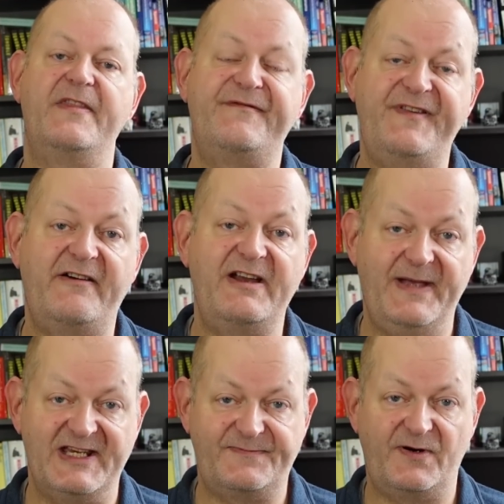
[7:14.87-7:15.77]
the very
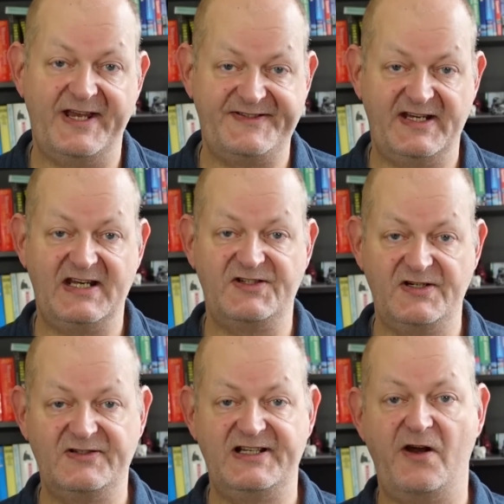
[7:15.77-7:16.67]
best pricing is
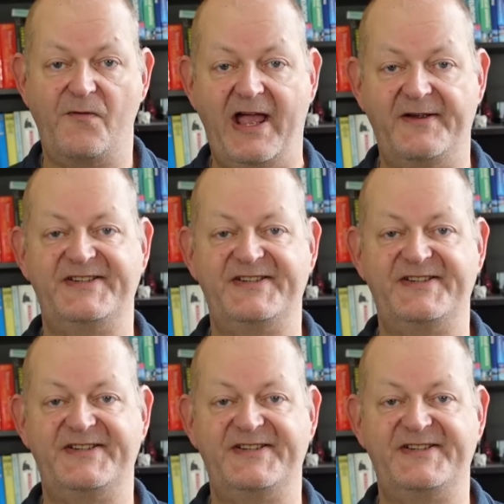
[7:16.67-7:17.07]
usually around